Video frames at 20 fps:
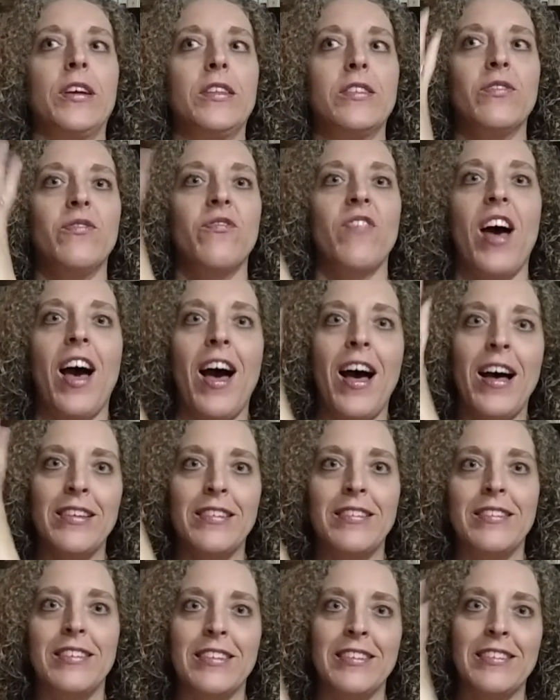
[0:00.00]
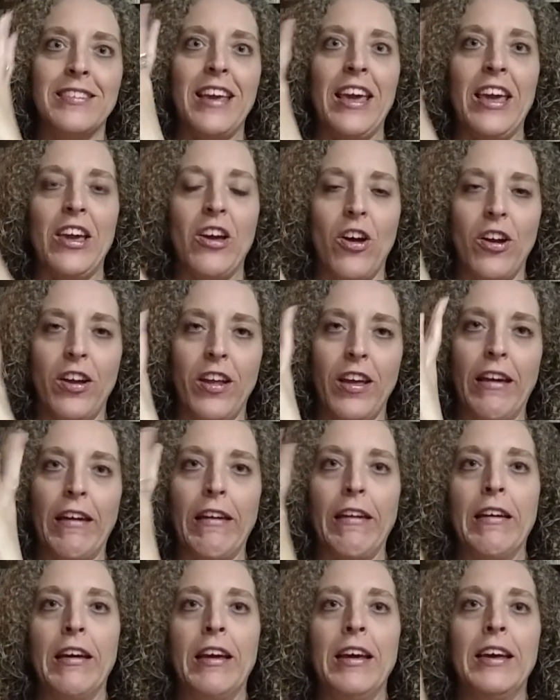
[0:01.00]
It's fast, it's
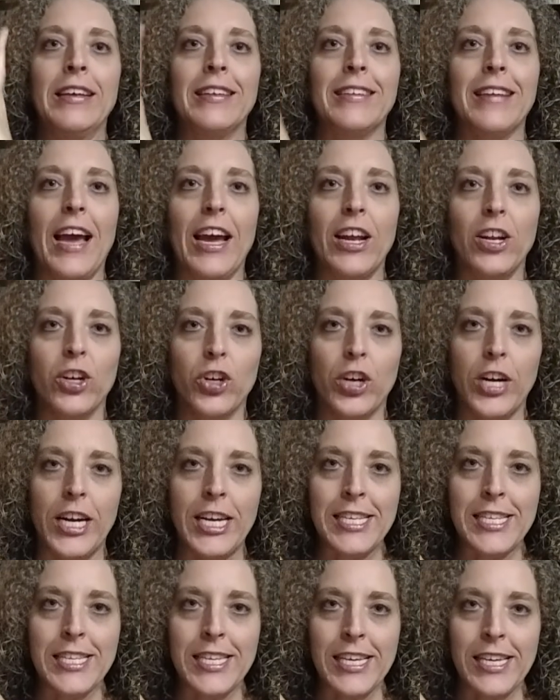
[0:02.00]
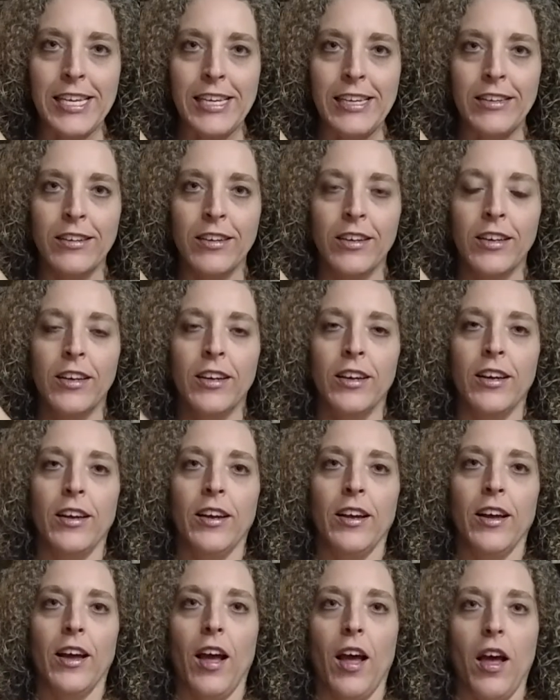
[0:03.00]
chaotic, it's kind of crazy.
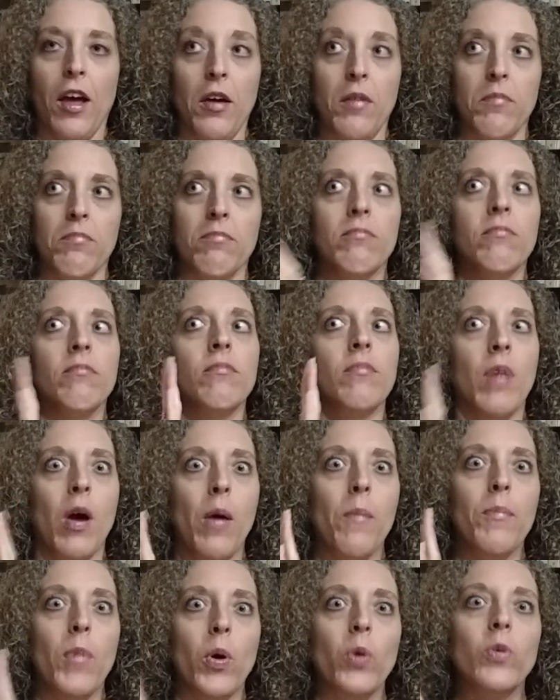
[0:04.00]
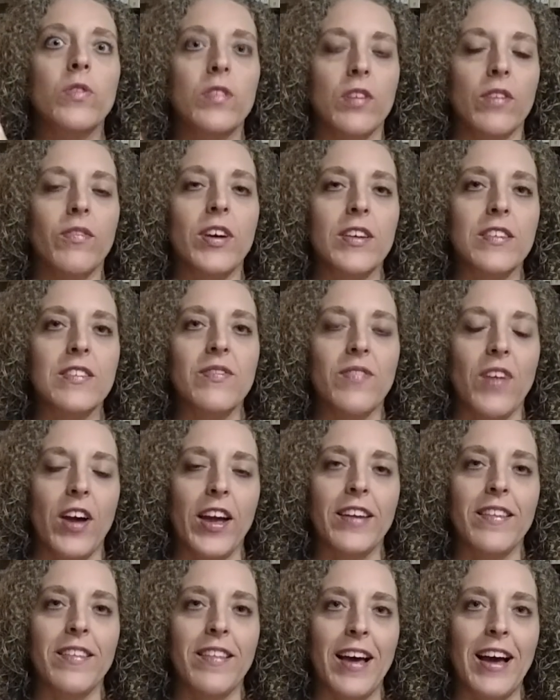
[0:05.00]
Most of us
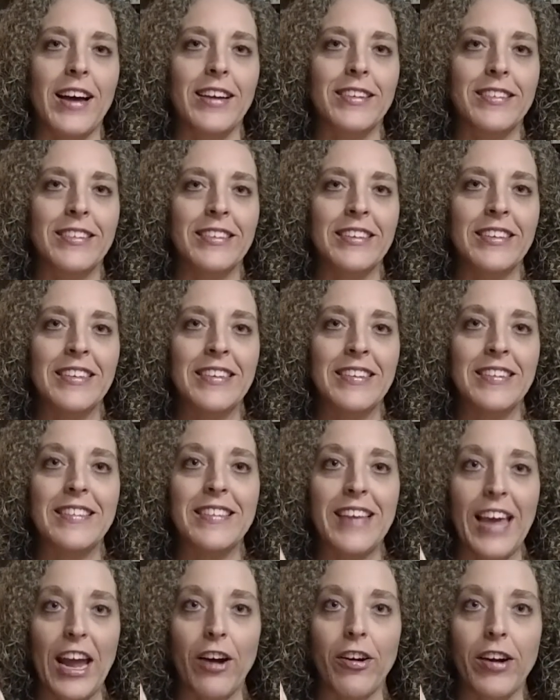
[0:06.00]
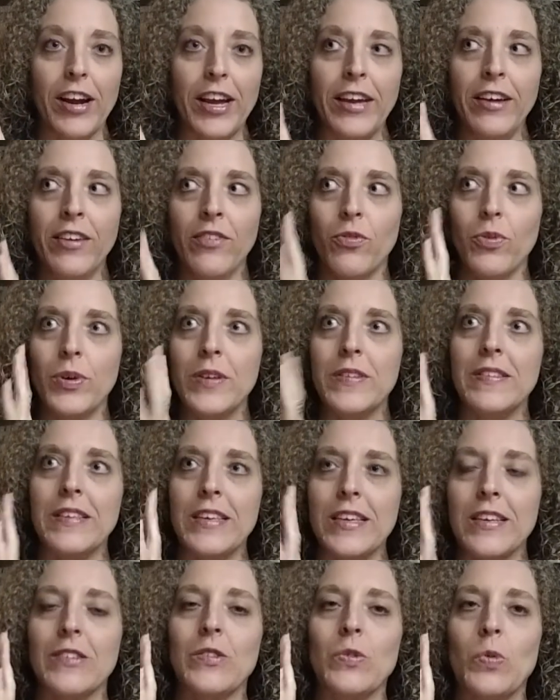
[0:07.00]
find that scary. If we
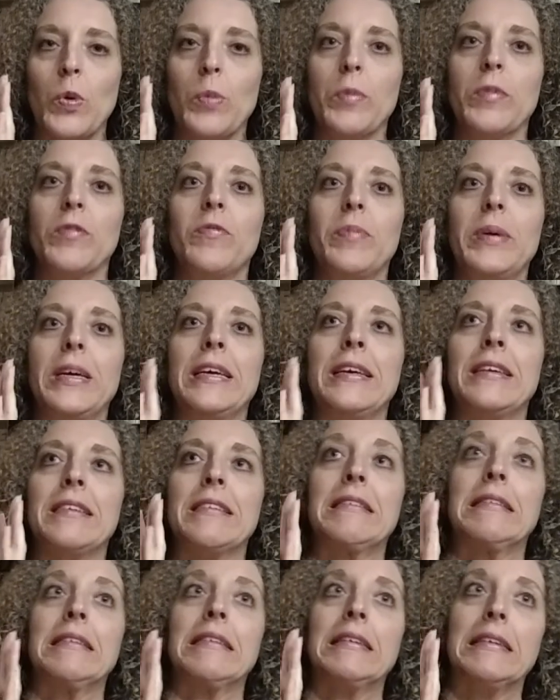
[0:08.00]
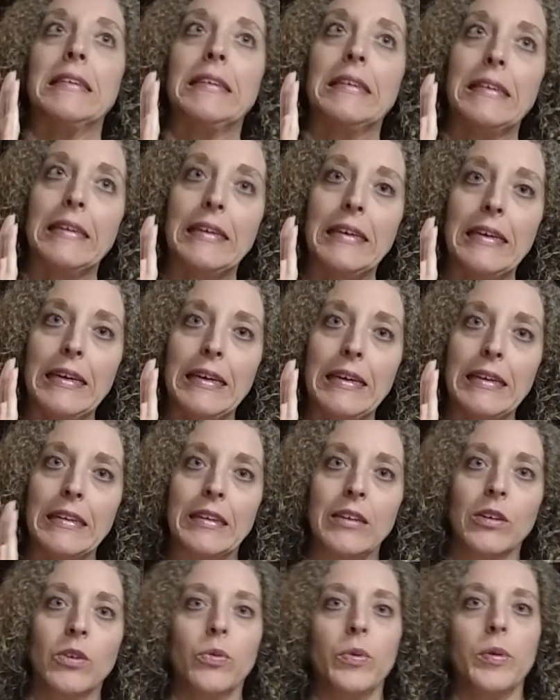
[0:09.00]
see a swarm of bees,
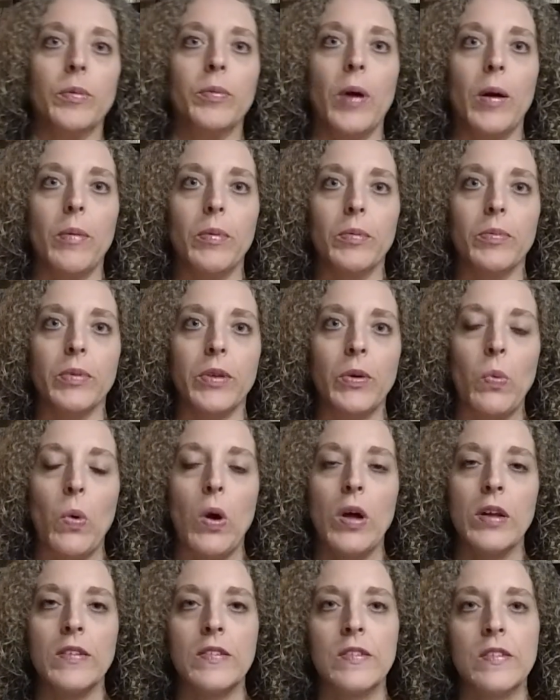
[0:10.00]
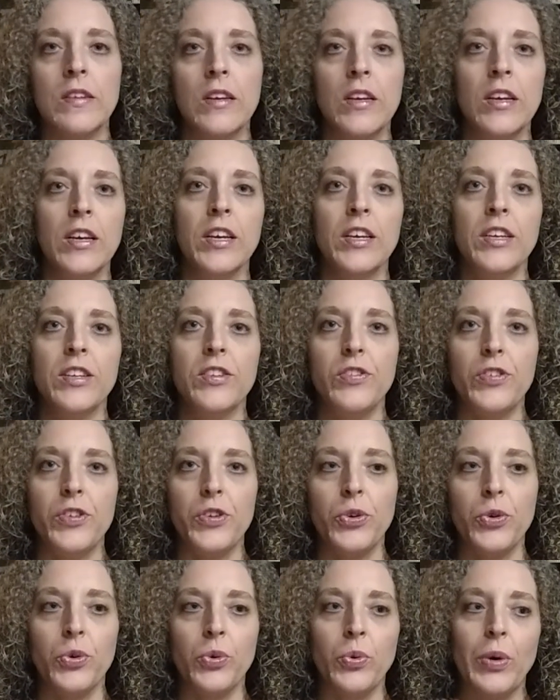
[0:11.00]
we probably want
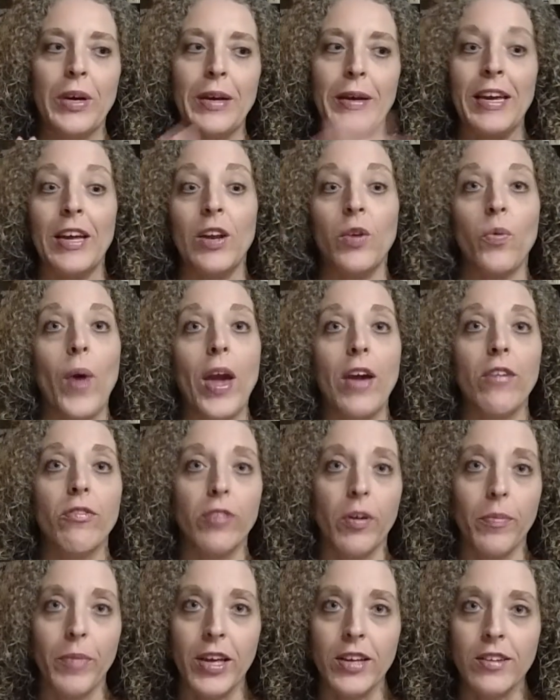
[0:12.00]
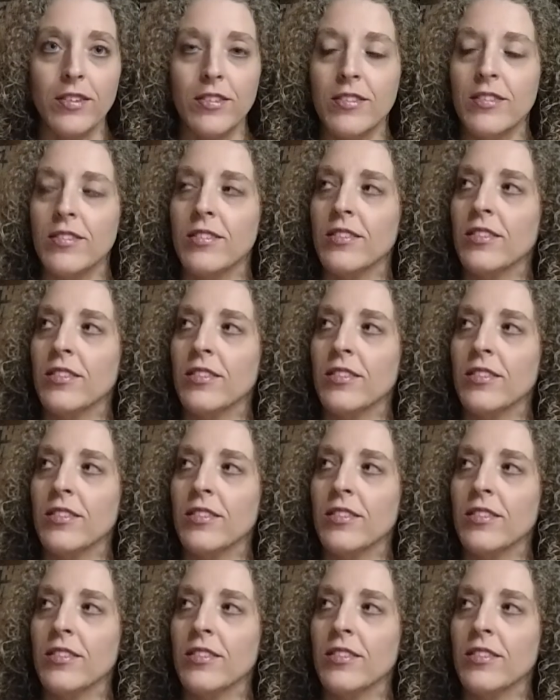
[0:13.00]
to get away from it.